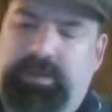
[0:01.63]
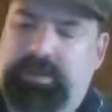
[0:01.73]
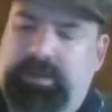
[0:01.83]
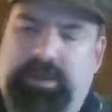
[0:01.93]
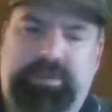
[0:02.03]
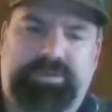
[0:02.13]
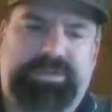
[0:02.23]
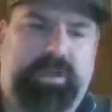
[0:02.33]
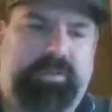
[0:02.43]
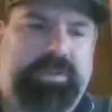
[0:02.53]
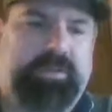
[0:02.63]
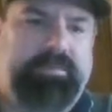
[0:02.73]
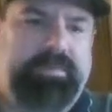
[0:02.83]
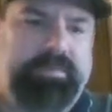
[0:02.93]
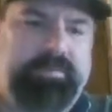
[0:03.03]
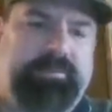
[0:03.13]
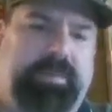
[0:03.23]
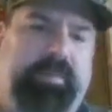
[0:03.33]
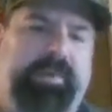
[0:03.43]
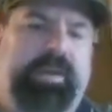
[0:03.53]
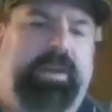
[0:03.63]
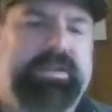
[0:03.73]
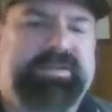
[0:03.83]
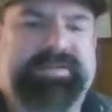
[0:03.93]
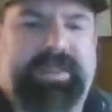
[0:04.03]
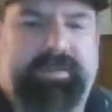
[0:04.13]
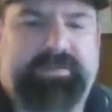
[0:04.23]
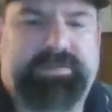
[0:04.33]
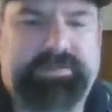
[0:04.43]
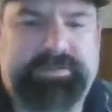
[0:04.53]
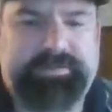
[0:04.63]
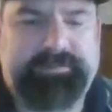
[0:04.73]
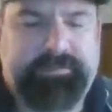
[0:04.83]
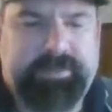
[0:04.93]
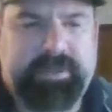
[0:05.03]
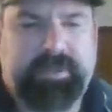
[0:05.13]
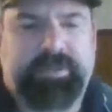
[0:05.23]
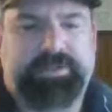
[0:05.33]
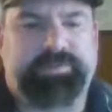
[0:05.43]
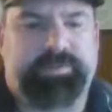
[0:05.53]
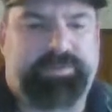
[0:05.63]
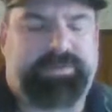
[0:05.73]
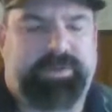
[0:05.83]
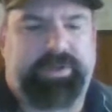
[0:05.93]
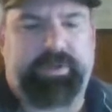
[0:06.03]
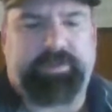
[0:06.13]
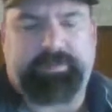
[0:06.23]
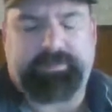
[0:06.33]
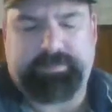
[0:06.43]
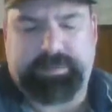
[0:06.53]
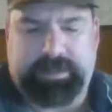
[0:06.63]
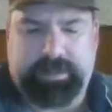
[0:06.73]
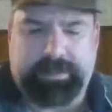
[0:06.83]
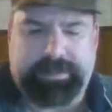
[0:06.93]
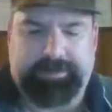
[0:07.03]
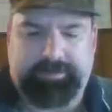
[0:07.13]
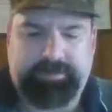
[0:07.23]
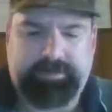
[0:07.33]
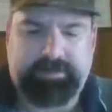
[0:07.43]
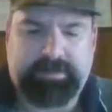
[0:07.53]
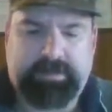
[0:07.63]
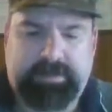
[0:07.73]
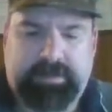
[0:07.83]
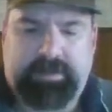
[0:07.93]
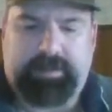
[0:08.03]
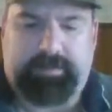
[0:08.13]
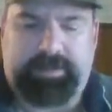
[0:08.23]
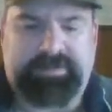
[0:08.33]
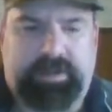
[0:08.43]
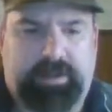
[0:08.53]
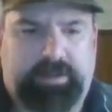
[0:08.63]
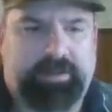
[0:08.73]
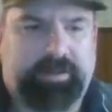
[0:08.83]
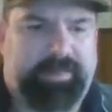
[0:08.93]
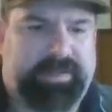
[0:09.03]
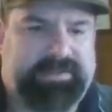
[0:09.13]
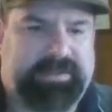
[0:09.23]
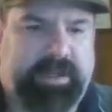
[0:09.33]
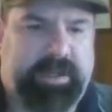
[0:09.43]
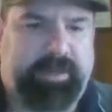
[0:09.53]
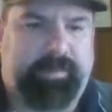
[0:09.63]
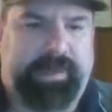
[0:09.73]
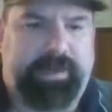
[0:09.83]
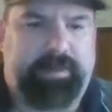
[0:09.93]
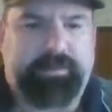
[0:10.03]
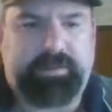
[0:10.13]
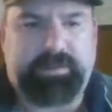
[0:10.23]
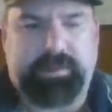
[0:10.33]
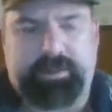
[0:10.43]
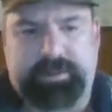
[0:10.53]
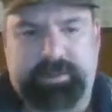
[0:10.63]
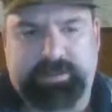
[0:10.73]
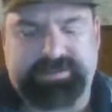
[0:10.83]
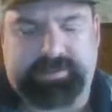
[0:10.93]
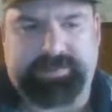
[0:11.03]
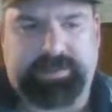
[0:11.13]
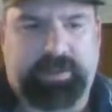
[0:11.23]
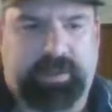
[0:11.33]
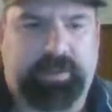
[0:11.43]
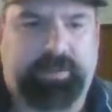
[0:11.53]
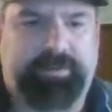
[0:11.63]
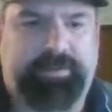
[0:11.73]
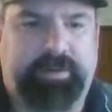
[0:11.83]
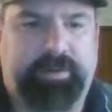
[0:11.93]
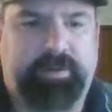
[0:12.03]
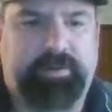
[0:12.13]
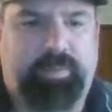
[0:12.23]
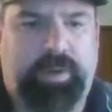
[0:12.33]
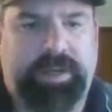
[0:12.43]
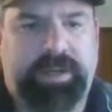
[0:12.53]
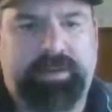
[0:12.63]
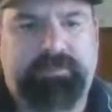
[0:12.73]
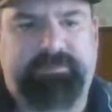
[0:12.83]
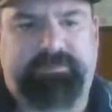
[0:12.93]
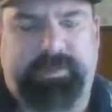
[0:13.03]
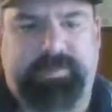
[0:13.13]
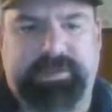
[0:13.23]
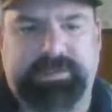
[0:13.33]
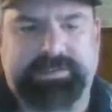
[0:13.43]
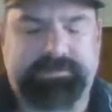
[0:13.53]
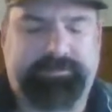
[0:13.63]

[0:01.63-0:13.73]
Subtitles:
Hello, gentlemen, barbarians, savages. It's Rooster here. I'm going to talk a little bit today about something called third wave feminism.